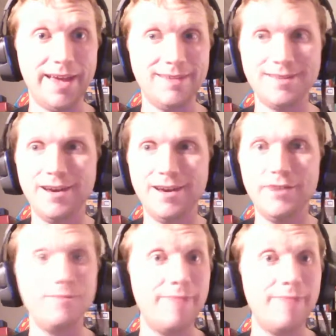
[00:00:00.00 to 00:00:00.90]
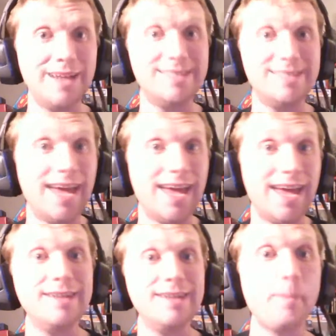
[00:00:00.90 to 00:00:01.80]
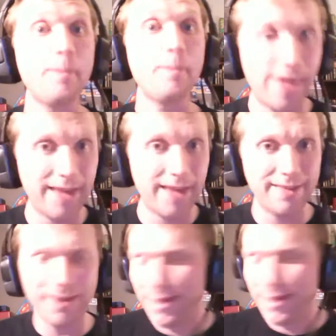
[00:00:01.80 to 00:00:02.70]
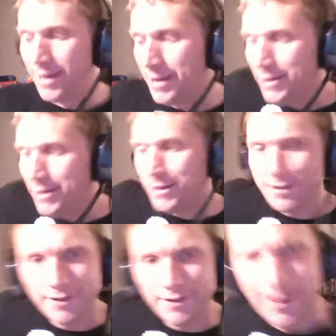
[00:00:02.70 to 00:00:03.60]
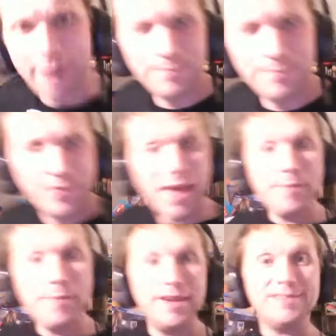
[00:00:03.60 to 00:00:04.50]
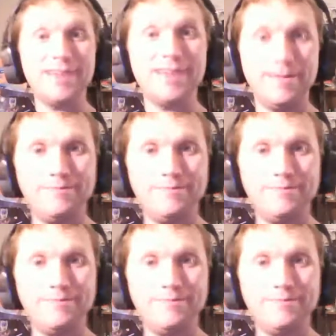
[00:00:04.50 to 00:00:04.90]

of mice and men. Well, that being said,